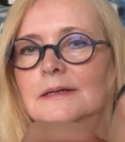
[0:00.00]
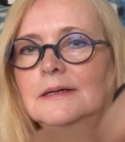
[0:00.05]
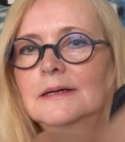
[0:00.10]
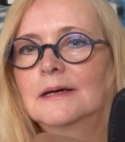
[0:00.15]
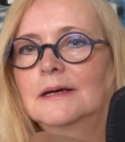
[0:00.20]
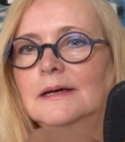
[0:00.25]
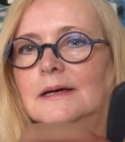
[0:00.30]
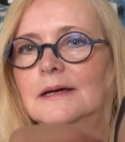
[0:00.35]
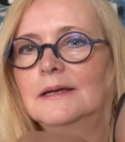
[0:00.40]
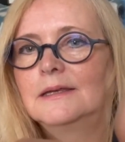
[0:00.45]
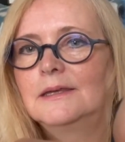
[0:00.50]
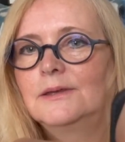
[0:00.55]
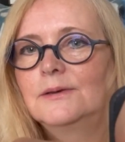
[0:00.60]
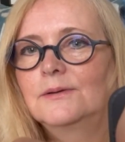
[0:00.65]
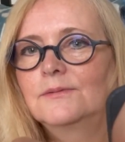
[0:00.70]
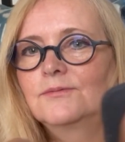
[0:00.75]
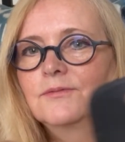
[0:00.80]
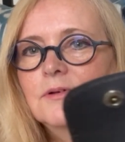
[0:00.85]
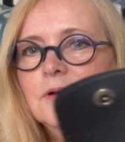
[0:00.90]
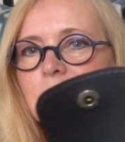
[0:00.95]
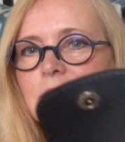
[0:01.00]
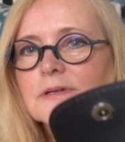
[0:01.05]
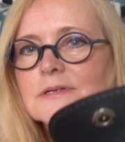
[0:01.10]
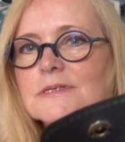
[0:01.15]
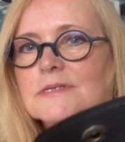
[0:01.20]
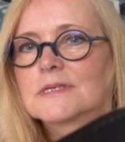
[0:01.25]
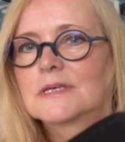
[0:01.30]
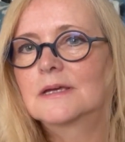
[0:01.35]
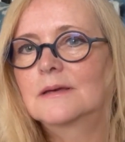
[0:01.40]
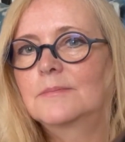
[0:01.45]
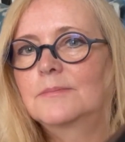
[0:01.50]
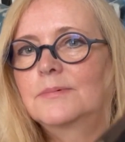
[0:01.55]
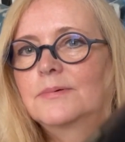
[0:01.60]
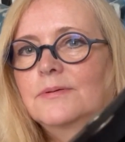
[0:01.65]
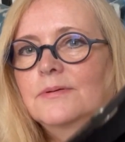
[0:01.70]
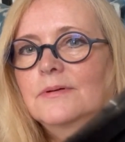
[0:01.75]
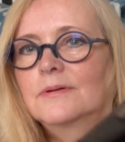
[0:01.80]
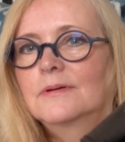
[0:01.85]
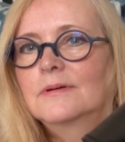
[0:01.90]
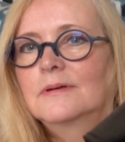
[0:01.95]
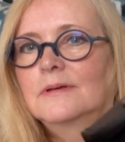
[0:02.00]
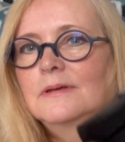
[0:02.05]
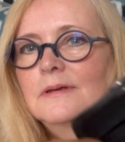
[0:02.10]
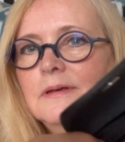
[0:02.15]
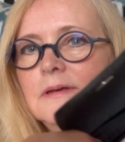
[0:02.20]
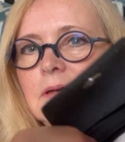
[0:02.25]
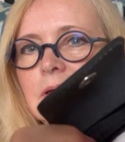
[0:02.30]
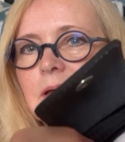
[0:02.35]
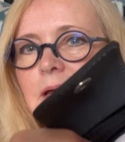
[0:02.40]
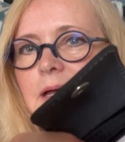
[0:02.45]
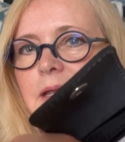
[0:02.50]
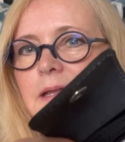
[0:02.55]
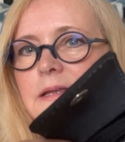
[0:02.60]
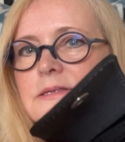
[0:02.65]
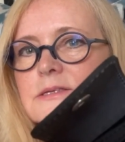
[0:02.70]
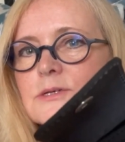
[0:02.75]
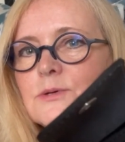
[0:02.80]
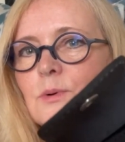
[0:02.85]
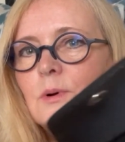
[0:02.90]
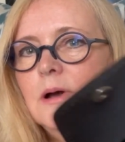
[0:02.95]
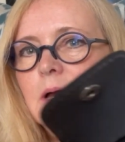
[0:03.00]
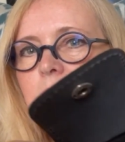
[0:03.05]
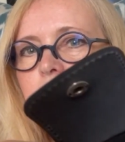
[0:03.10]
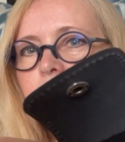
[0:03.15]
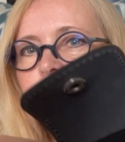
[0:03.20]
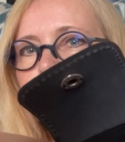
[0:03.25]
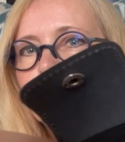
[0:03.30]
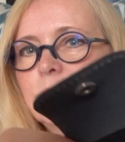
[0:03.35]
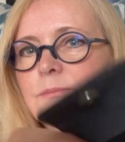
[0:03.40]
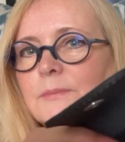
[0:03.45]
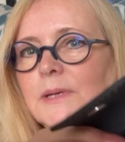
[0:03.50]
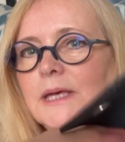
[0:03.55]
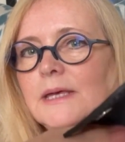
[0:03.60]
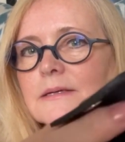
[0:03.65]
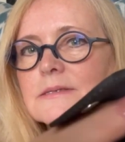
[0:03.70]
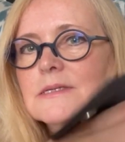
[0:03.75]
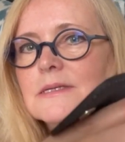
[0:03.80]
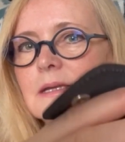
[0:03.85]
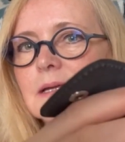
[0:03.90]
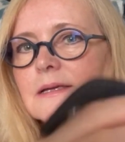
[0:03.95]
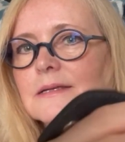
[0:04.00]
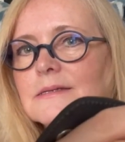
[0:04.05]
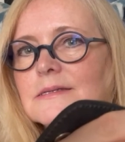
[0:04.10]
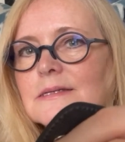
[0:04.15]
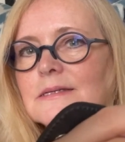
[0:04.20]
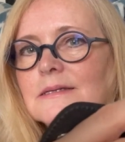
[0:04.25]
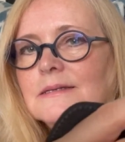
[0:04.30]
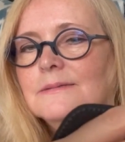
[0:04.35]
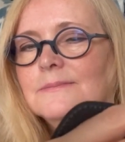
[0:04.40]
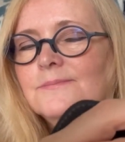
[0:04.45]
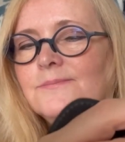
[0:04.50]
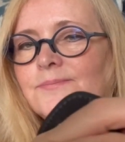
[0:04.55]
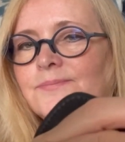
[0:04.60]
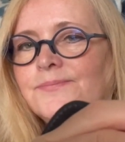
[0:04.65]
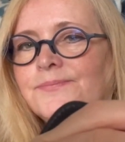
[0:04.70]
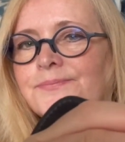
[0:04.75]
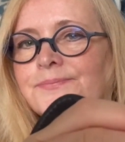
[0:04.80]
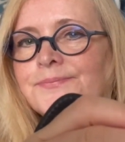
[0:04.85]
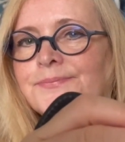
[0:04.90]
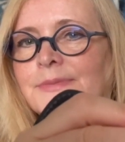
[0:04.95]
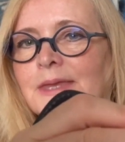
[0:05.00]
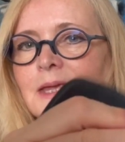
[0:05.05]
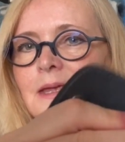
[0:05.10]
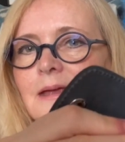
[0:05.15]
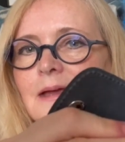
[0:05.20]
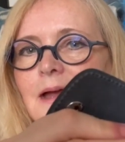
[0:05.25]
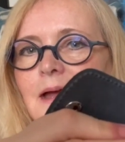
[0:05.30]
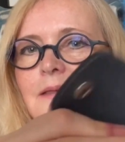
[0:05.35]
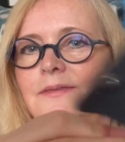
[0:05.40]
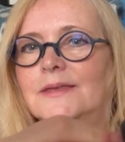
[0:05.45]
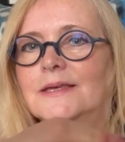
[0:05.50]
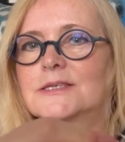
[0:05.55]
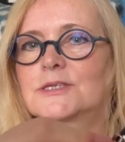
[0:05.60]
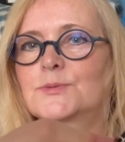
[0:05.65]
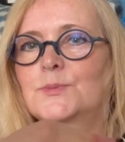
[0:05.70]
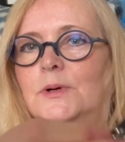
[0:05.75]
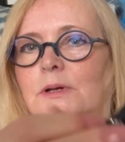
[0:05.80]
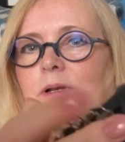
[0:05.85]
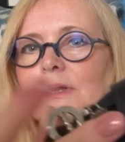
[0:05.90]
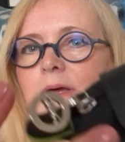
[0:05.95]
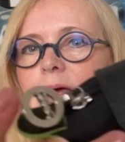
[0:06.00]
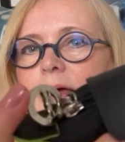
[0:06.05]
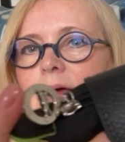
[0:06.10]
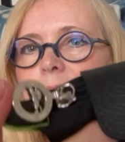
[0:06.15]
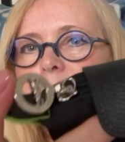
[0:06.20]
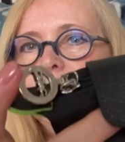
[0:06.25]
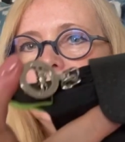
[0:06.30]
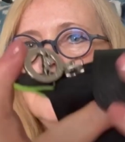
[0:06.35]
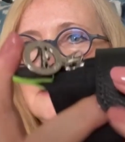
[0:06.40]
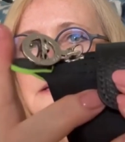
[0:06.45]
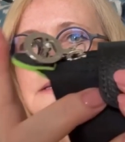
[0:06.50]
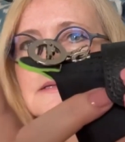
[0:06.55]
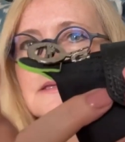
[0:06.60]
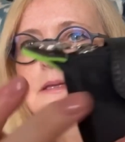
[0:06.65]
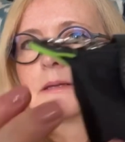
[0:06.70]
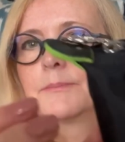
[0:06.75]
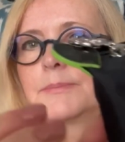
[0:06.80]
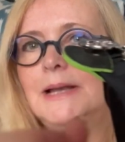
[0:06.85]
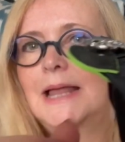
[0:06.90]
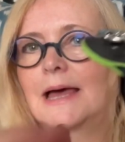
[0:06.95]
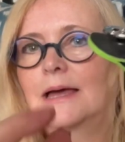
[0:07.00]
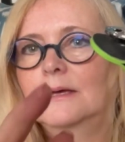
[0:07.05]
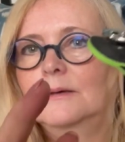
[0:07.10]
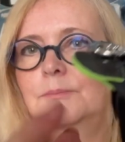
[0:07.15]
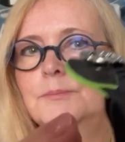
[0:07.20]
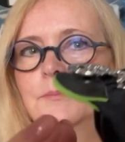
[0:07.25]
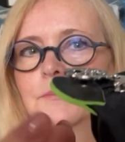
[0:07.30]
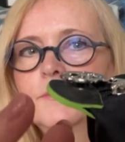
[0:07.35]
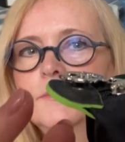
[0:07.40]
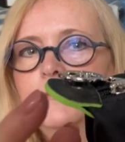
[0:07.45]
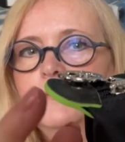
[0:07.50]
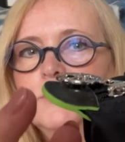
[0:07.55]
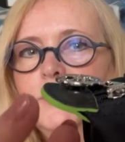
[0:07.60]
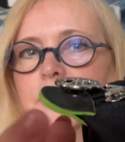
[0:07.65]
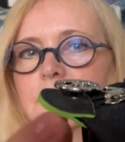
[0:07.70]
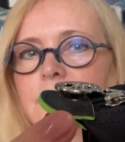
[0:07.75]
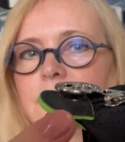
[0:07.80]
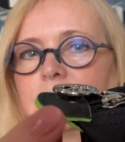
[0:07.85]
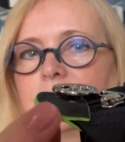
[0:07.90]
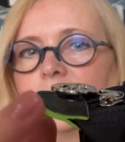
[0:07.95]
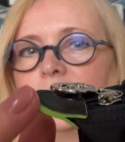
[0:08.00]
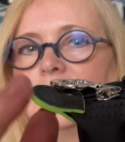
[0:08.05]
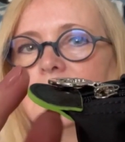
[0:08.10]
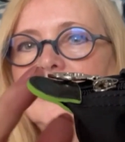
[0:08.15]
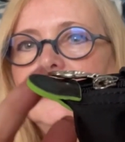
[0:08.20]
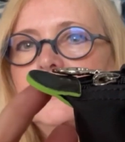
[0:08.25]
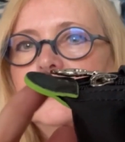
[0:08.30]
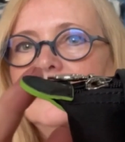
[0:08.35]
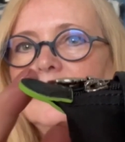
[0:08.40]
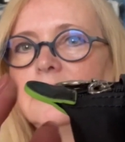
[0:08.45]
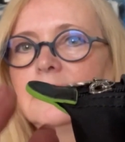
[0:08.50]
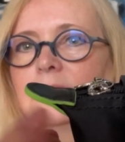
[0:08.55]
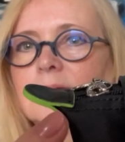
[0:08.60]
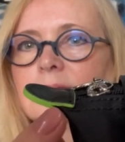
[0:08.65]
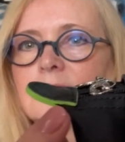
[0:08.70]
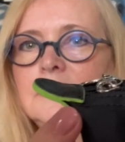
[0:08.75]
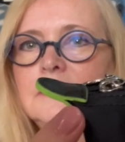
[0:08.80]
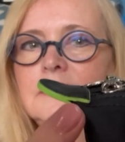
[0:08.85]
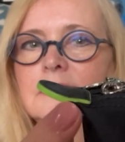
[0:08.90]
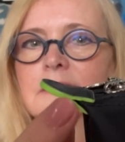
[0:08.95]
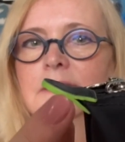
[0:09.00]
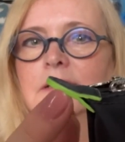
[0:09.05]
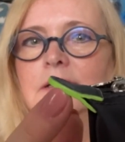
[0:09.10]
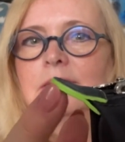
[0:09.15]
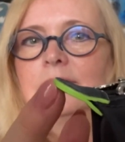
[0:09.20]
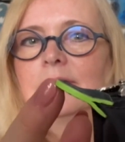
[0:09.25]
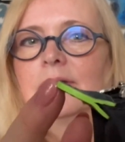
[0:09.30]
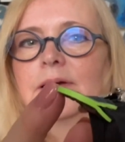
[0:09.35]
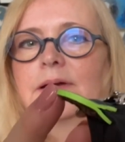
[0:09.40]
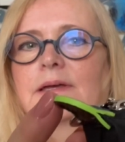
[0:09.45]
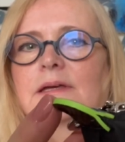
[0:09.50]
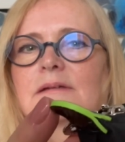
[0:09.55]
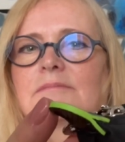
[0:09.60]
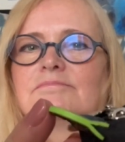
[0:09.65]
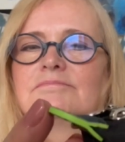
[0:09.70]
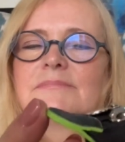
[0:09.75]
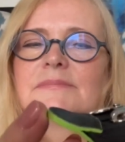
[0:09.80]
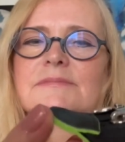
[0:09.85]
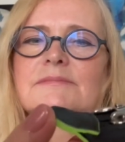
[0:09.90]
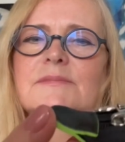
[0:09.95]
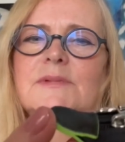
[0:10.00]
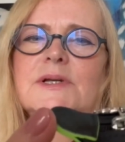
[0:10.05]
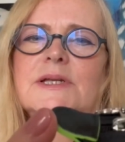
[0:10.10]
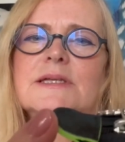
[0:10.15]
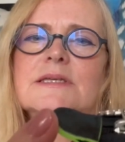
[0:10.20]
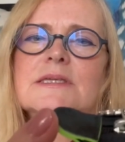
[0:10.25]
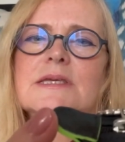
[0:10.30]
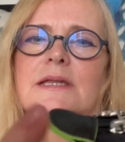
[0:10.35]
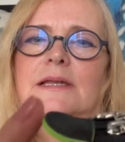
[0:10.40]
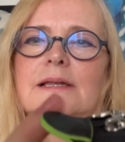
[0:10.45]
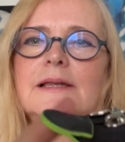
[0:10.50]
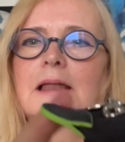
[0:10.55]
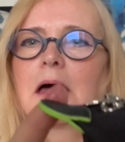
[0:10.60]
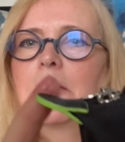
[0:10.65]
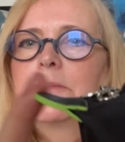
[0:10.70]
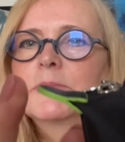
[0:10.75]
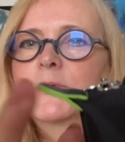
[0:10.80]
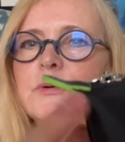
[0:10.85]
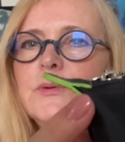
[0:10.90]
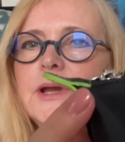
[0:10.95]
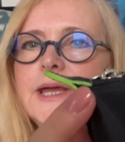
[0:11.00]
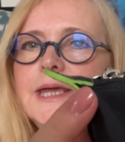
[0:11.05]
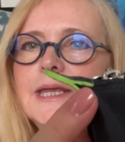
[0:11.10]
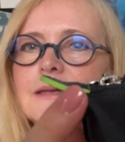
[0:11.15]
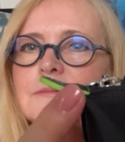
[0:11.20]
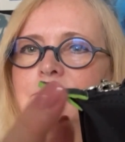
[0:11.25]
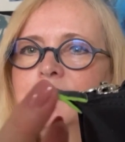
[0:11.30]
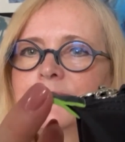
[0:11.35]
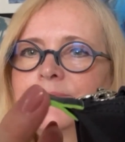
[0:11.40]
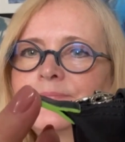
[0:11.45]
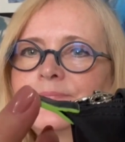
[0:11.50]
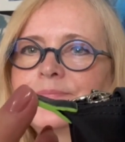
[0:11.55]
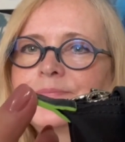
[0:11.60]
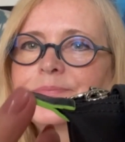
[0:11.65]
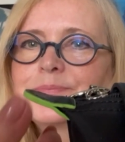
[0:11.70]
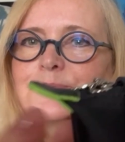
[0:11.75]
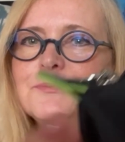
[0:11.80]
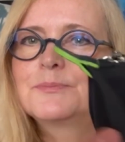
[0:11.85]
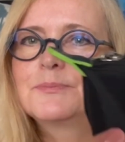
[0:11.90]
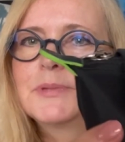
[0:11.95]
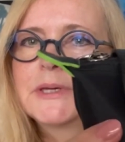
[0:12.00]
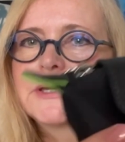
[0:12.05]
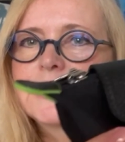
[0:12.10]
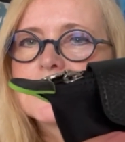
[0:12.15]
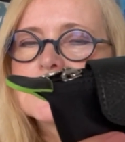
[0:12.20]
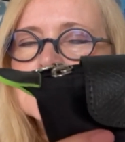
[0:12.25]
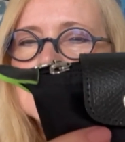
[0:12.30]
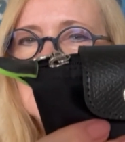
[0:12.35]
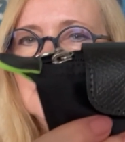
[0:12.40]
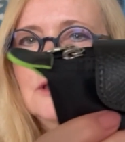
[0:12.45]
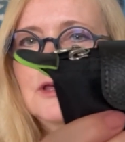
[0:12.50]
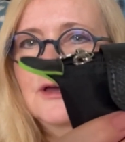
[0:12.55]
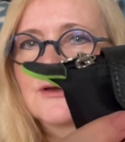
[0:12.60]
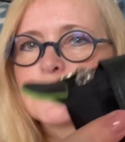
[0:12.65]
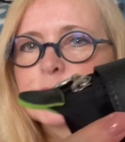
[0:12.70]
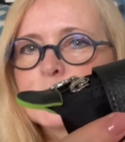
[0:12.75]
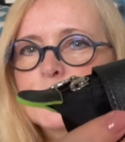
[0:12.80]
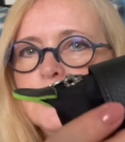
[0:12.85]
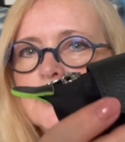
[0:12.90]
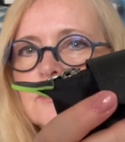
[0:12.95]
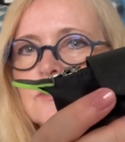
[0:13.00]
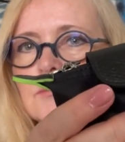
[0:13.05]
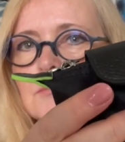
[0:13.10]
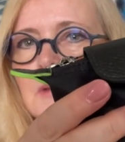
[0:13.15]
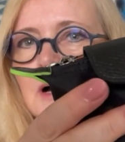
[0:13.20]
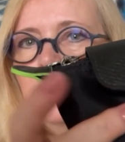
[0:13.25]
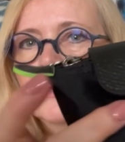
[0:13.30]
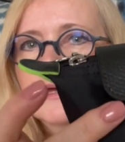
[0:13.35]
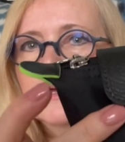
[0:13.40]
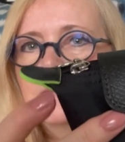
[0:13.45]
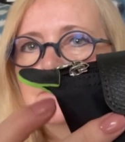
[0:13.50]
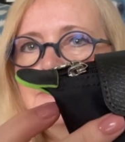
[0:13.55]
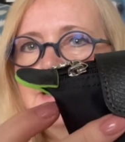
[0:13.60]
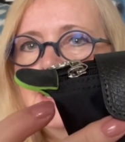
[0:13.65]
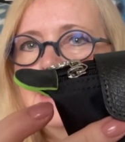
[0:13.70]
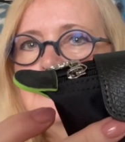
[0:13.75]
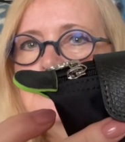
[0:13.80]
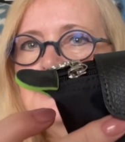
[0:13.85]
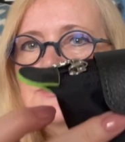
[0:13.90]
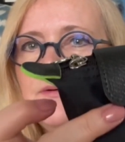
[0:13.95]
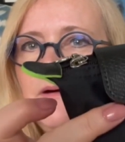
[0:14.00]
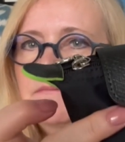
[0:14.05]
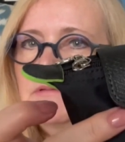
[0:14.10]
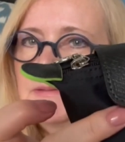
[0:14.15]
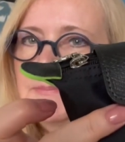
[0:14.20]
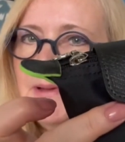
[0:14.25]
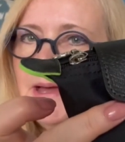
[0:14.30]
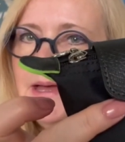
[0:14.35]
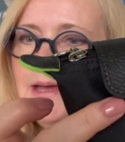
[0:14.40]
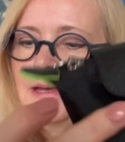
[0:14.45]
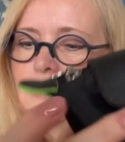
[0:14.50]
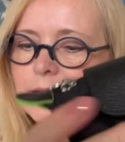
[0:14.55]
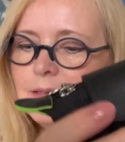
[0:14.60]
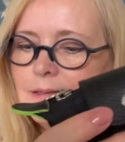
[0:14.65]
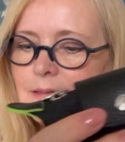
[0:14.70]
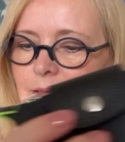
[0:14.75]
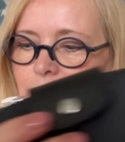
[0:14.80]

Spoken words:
You've got a zip, and it's quite roomy, isn't it? And this one I picked the black with the, like, what is it, lime green, because that goes with my black travel bag,